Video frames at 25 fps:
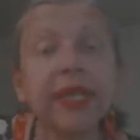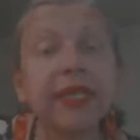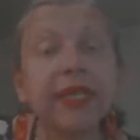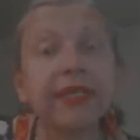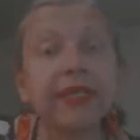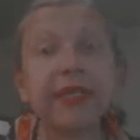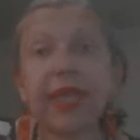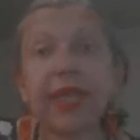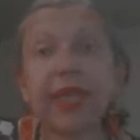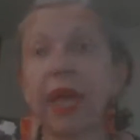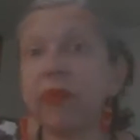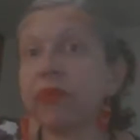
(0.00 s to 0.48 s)

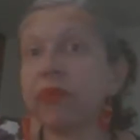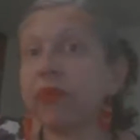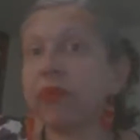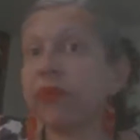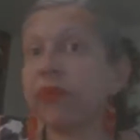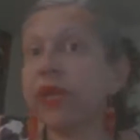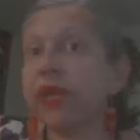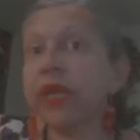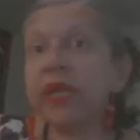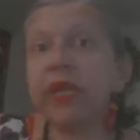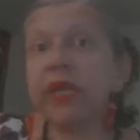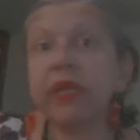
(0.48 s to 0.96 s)
stop
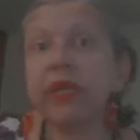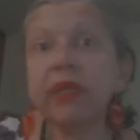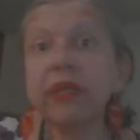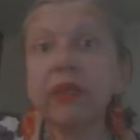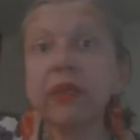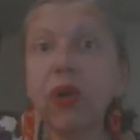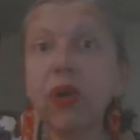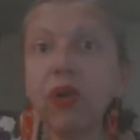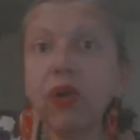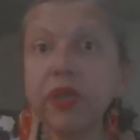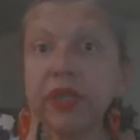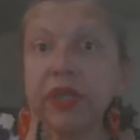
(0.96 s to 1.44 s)
reading
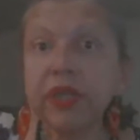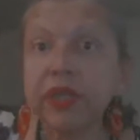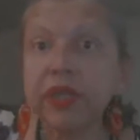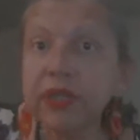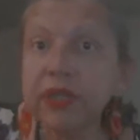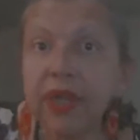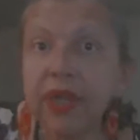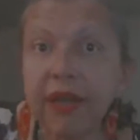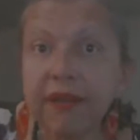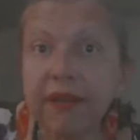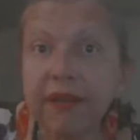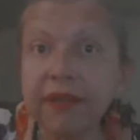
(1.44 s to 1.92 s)
all their
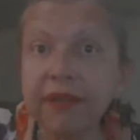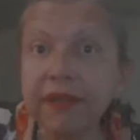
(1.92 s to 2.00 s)
stuff.